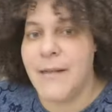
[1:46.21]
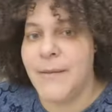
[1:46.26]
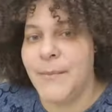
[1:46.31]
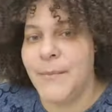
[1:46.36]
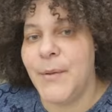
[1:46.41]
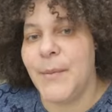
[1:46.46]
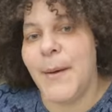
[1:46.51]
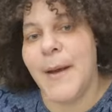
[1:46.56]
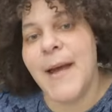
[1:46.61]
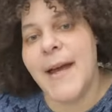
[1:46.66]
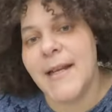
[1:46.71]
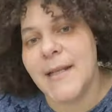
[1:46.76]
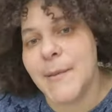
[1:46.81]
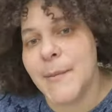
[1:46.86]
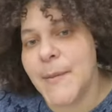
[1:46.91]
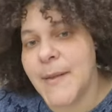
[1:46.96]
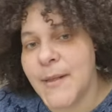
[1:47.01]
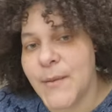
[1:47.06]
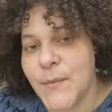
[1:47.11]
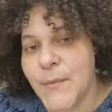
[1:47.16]
but my
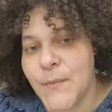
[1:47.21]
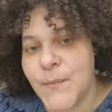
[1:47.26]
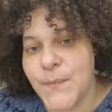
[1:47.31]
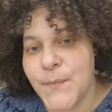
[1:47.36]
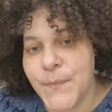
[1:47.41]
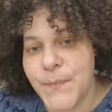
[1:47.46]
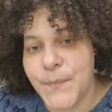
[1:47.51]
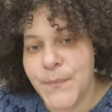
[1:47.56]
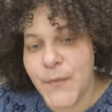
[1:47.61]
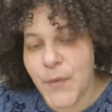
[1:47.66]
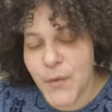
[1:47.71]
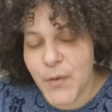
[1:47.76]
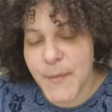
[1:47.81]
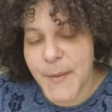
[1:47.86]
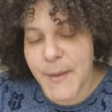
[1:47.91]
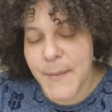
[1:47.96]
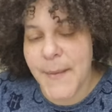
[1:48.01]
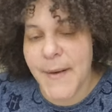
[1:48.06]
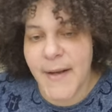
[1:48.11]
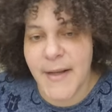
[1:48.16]
husband was
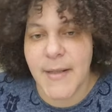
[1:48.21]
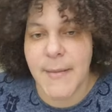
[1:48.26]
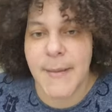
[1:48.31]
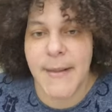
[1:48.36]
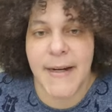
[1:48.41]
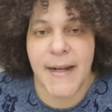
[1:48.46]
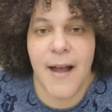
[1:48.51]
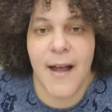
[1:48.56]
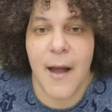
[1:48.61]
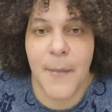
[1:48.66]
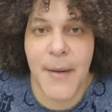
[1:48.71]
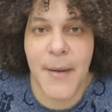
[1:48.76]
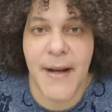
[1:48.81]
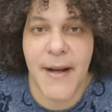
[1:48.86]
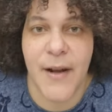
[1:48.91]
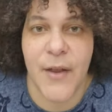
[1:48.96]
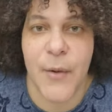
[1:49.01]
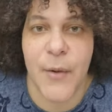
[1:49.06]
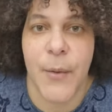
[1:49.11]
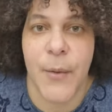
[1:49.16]
being my husband and got me
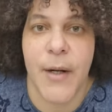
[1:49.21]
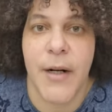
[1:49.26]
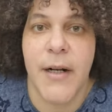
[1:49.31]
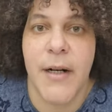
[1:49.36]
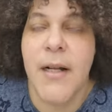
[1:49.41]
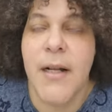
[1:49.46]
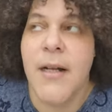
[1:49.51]
another one.